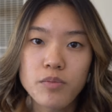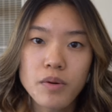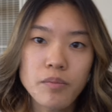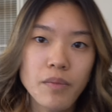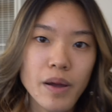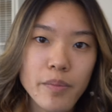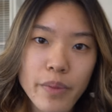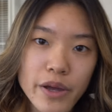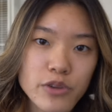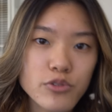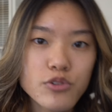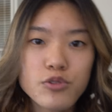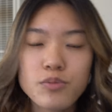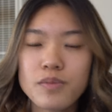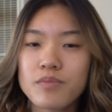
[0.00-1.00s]
but my
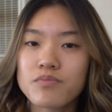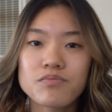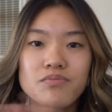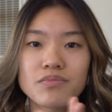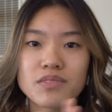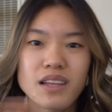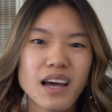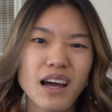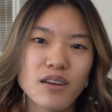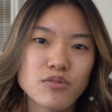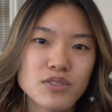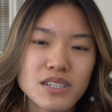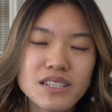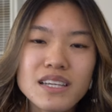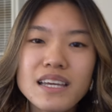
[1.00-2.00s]
bedroom, not
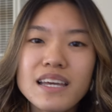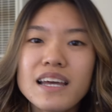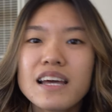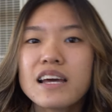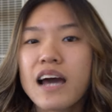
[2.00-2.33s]
really.